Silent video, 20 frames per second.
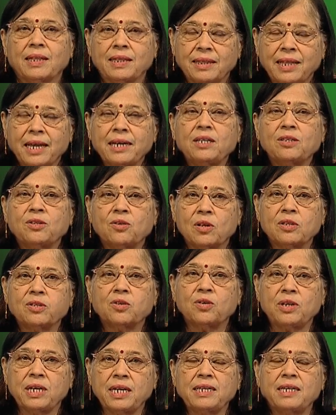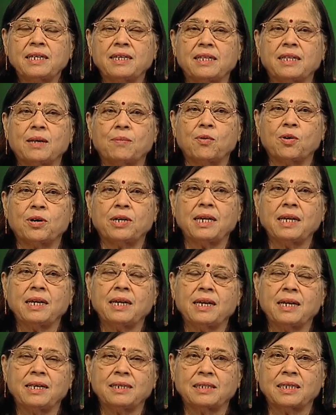That is also needed in the body
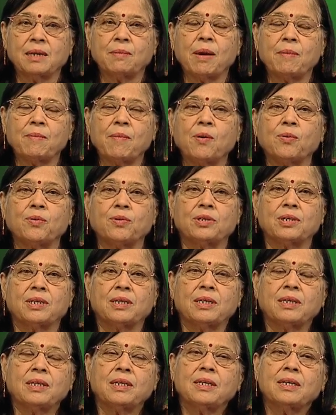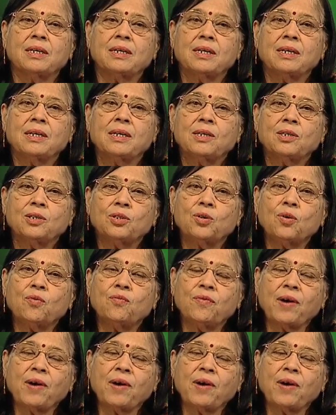in some amount. So,